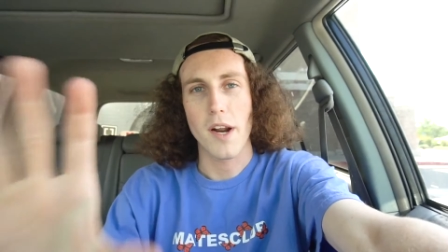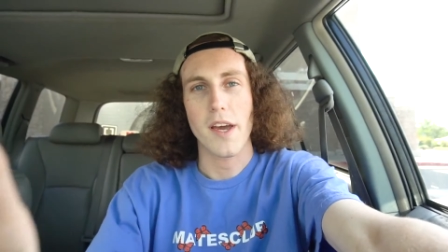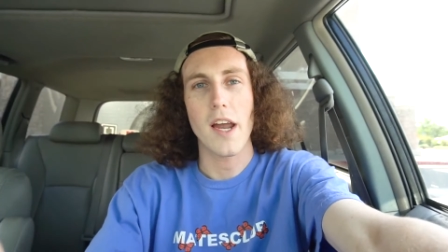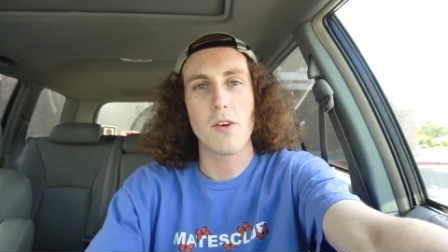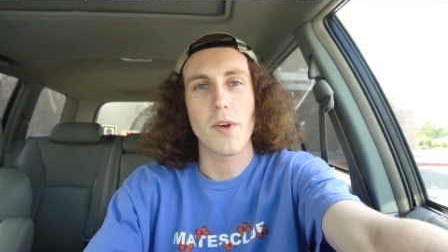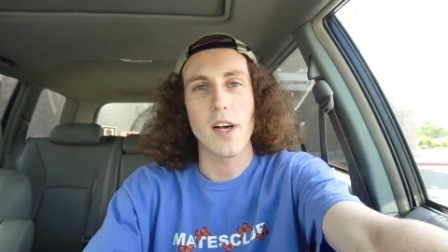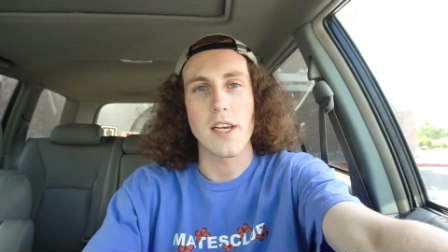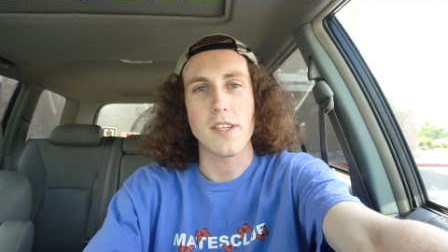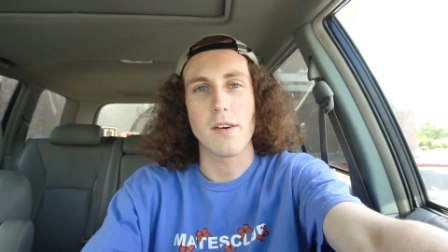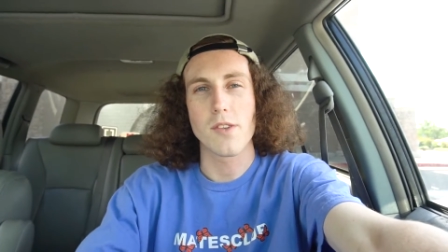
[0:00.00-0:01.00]
I kind of
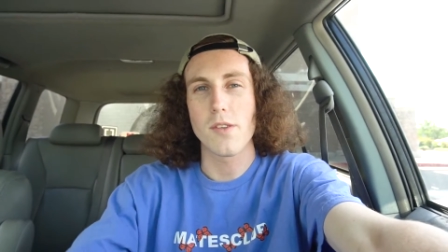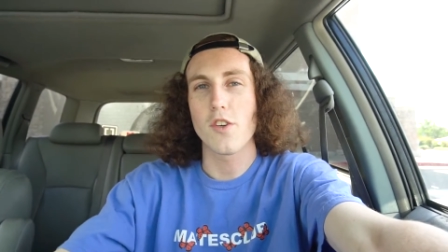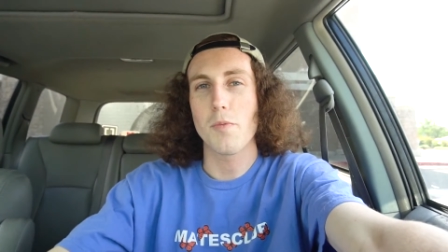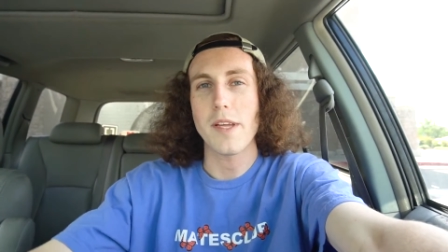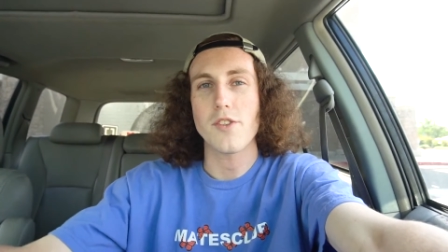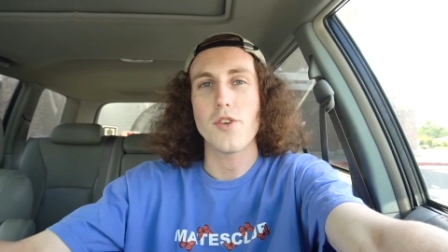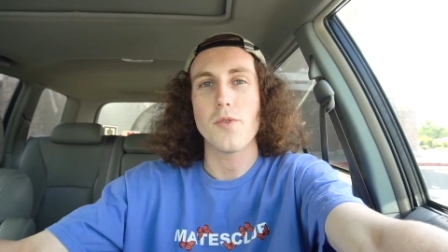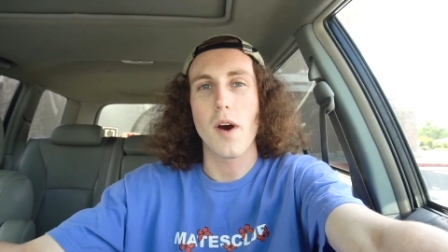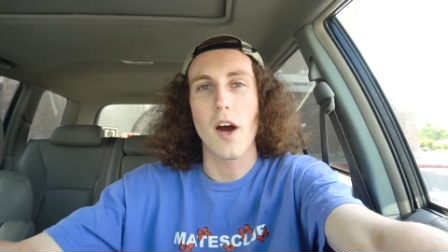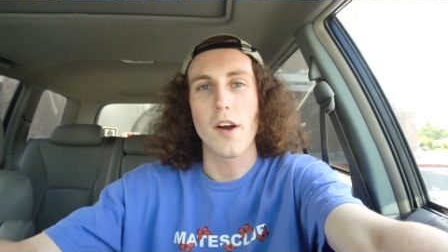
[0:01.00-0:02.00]
realized I was a little bit
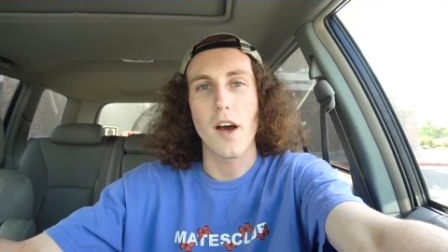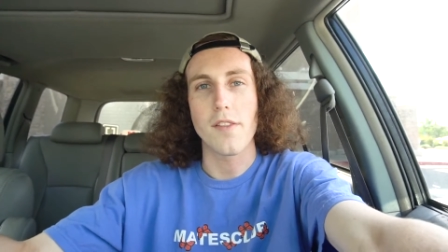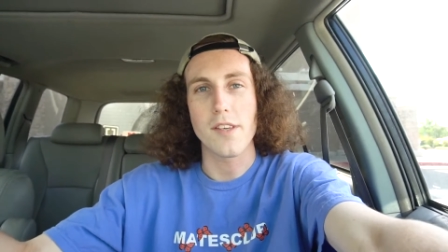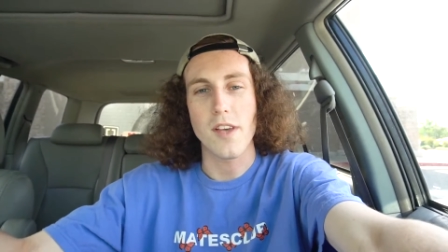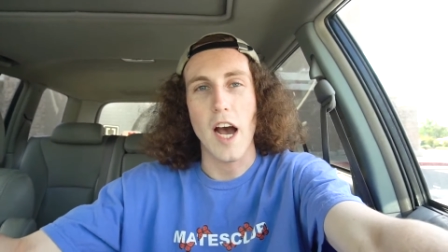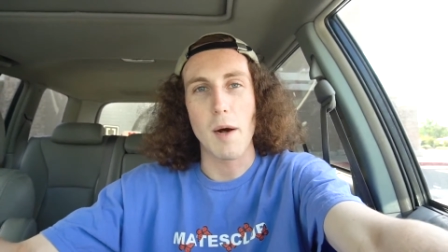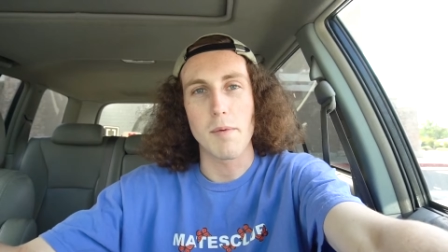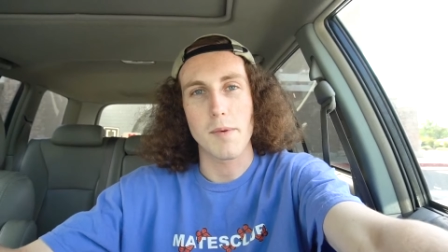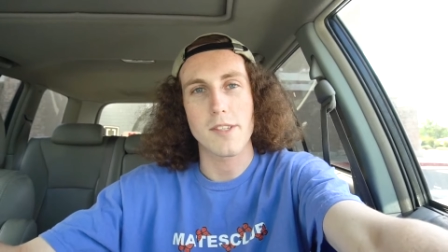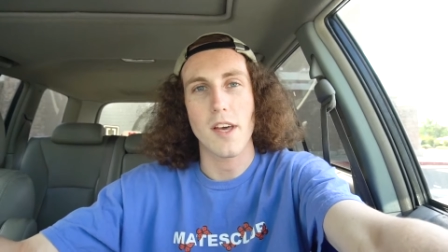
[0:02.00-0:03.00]
too hard on this
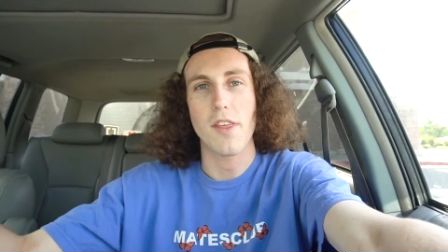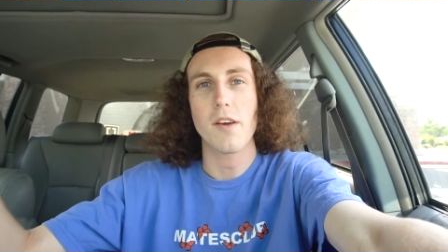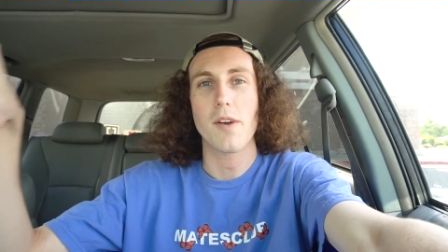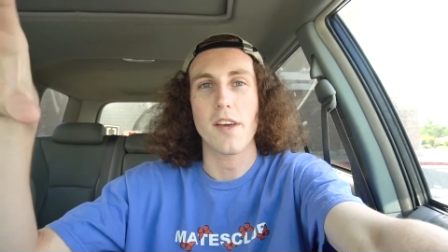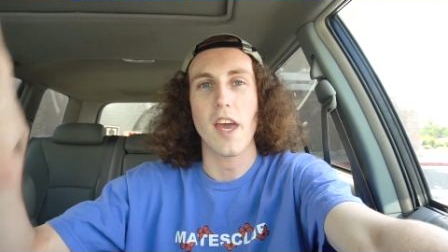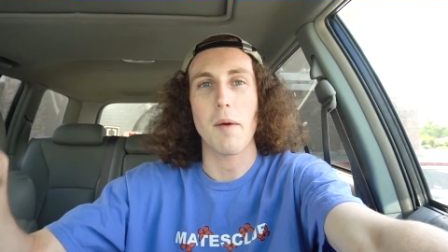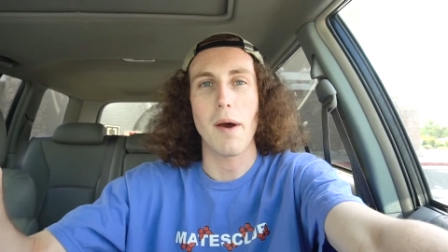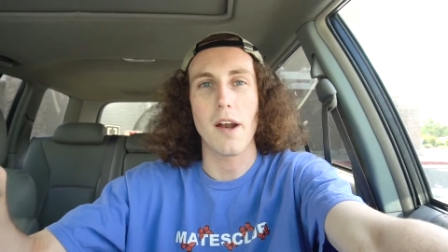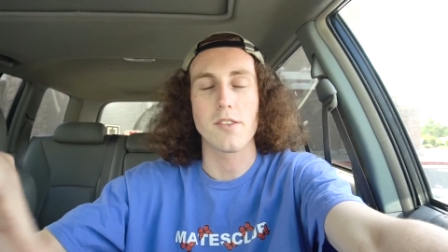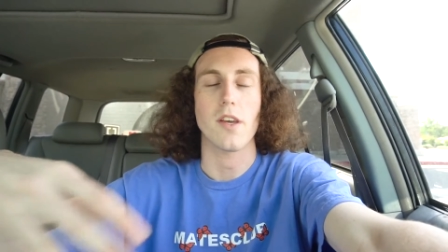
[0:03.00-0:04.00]
album, because I think when it came
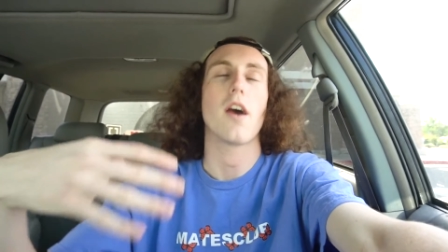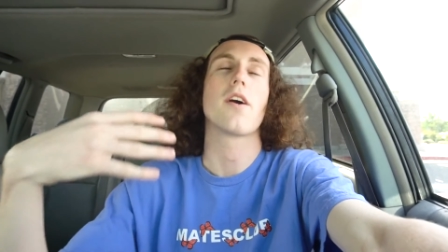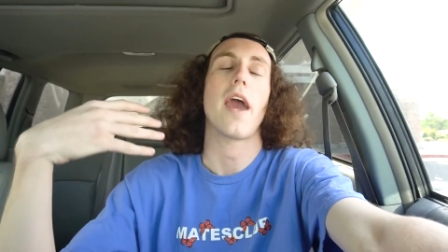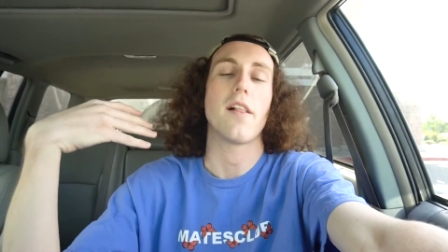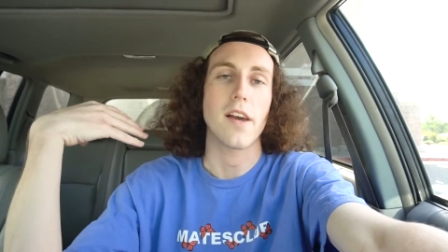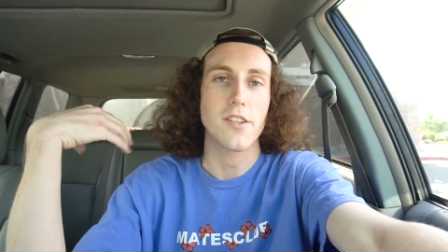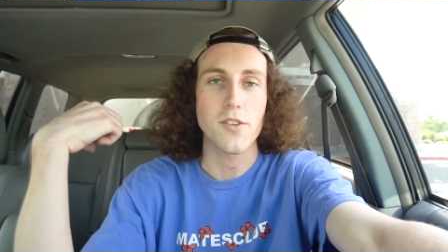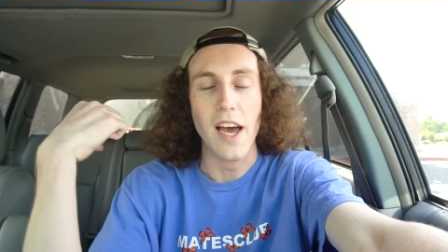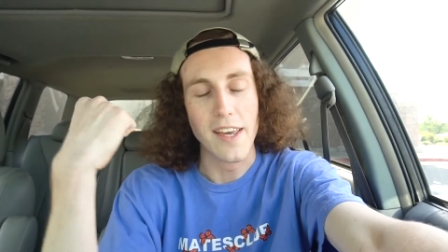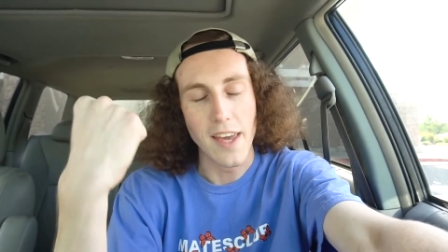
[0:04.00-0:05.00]
out, I was like, okay, like,
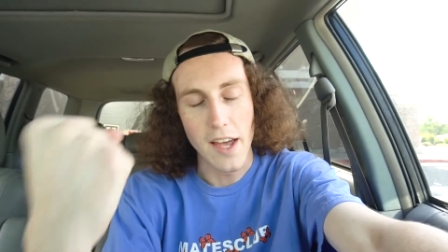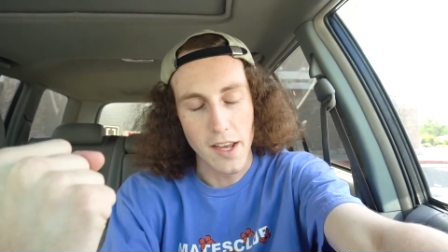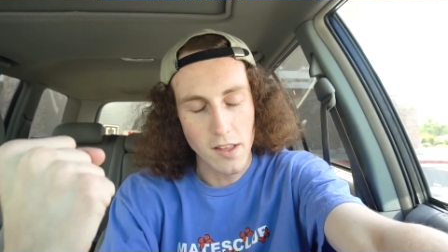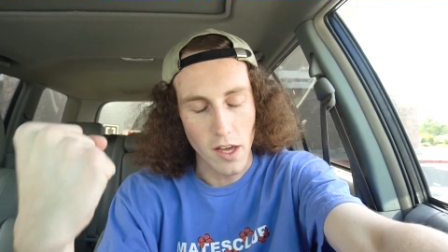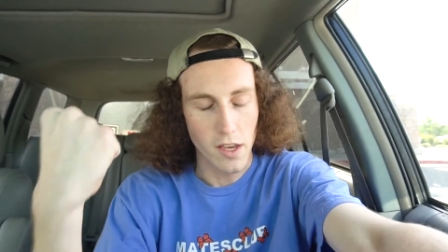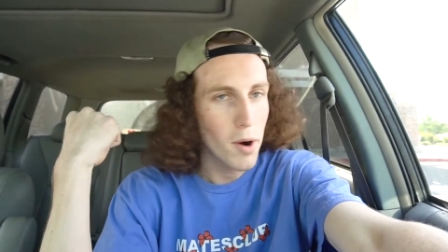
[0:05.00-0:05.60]
dude, I get it, like